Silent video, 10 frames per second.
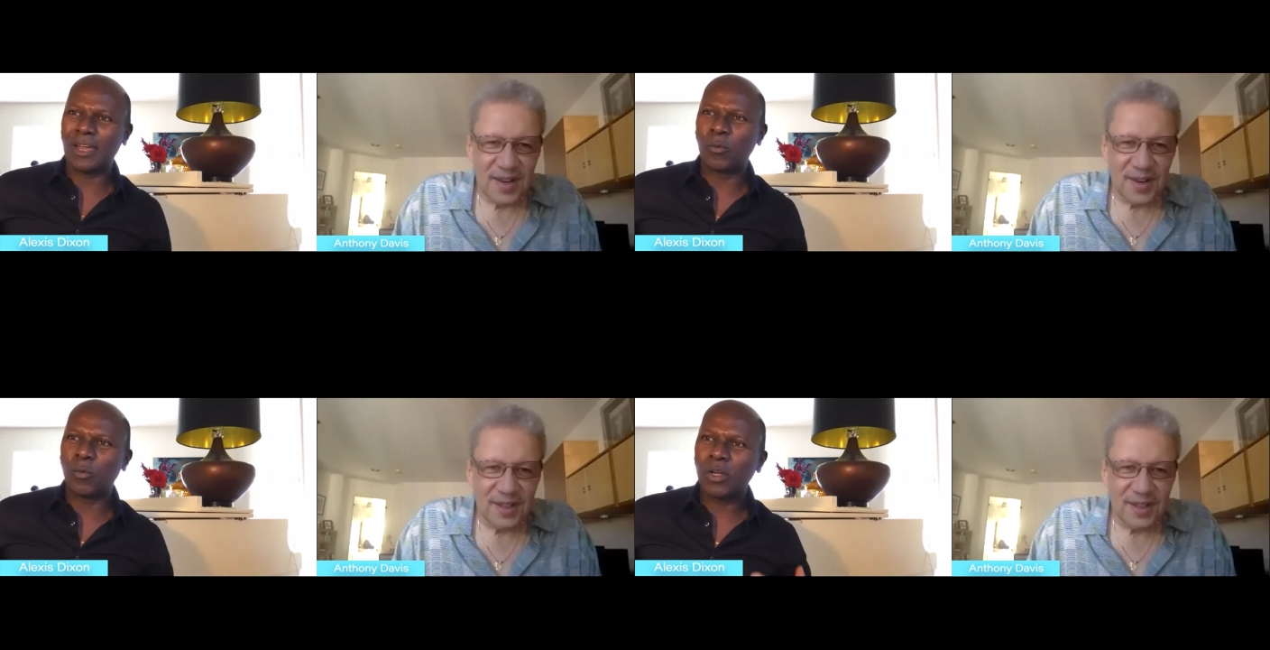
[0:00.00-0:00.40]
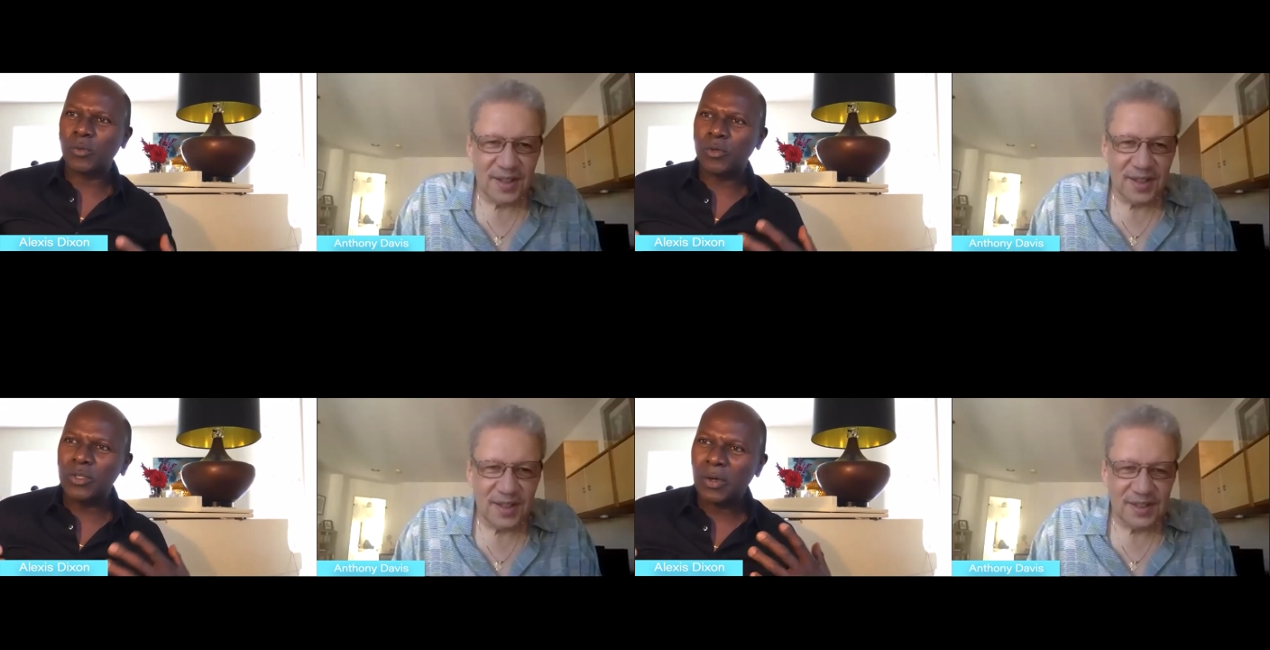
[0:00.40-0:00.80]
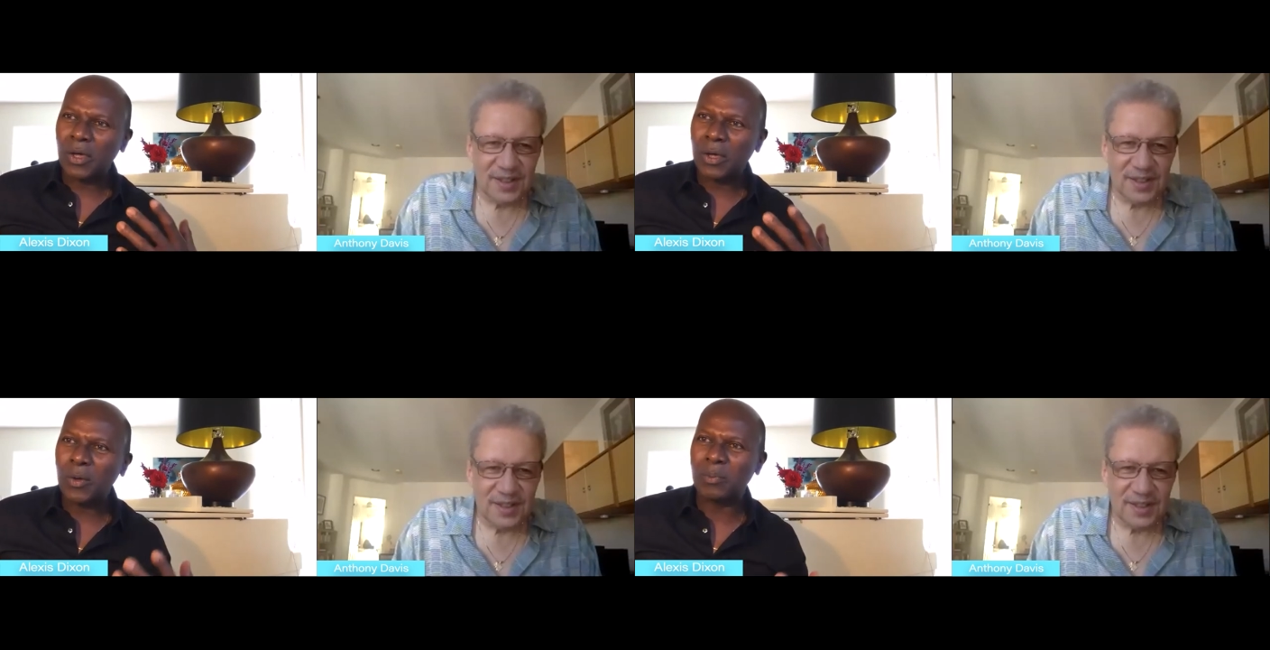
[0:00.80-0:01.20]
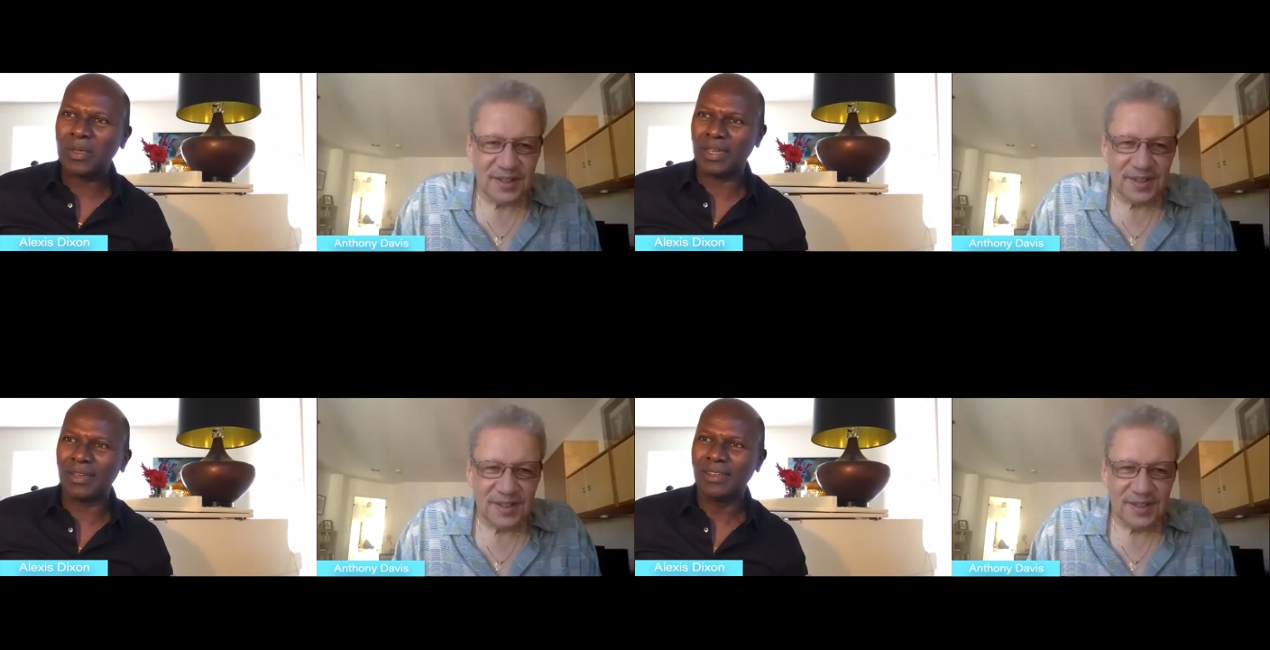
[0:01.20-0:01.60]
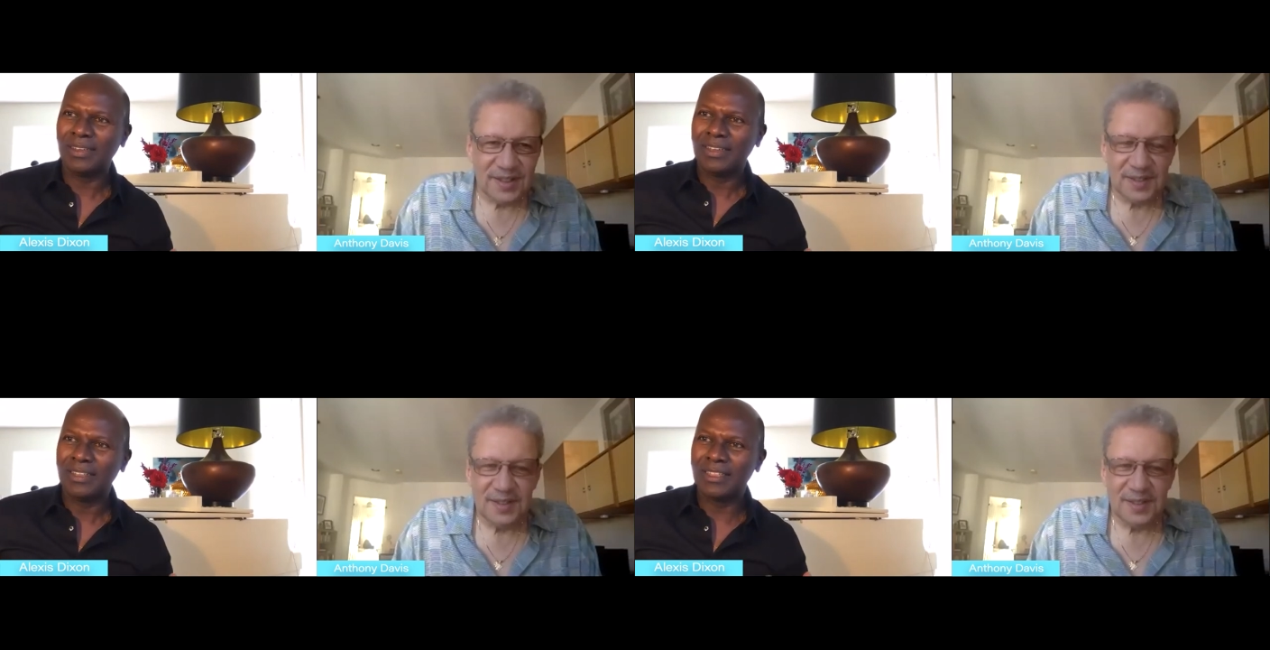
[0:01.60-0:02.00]
Speaker 1: and what were you hoping
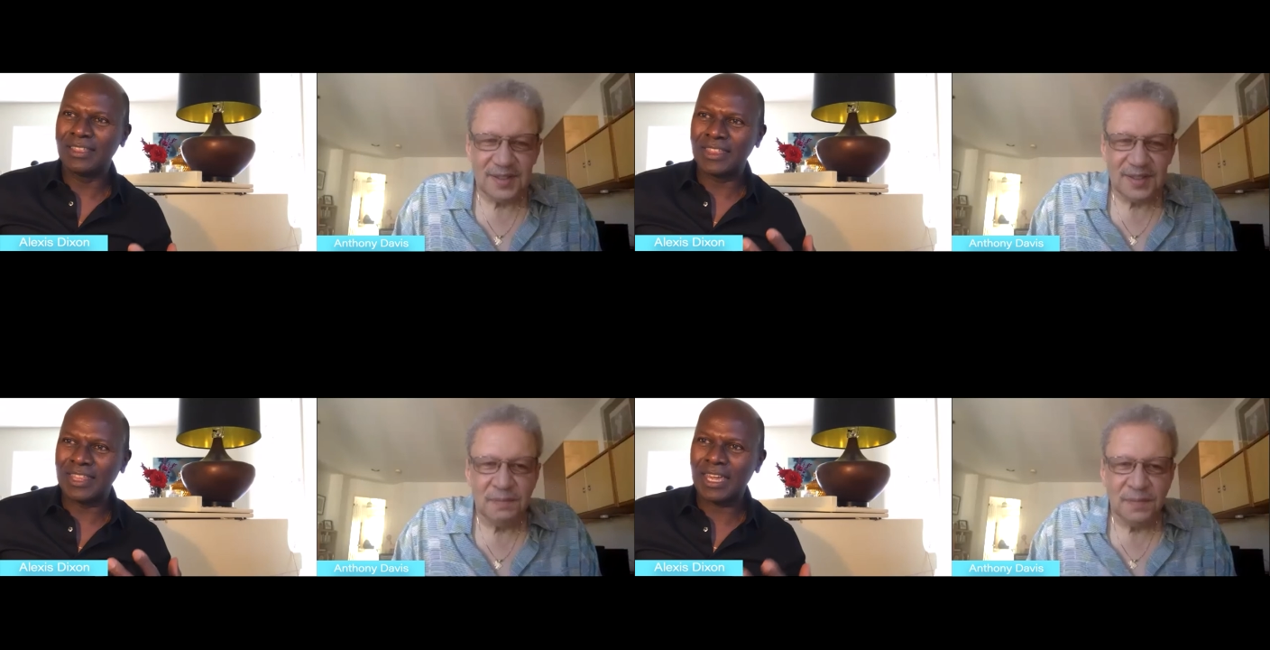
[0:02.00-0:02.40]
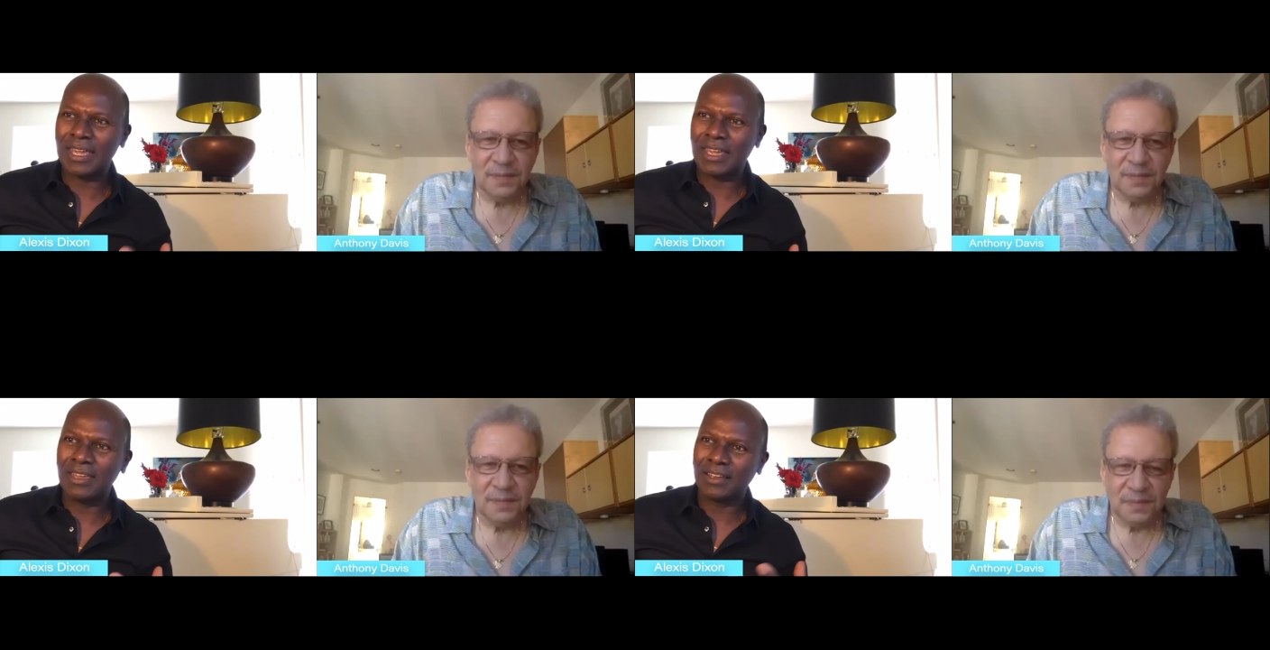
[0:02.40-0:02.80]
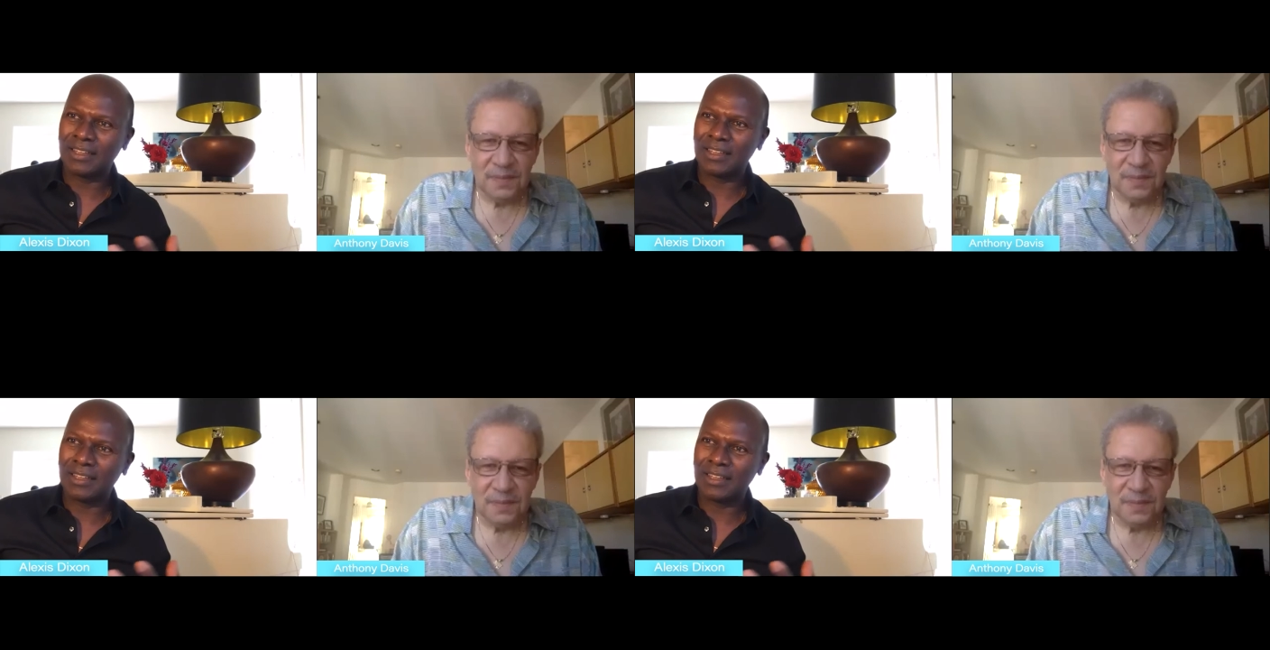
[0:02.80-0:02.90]
they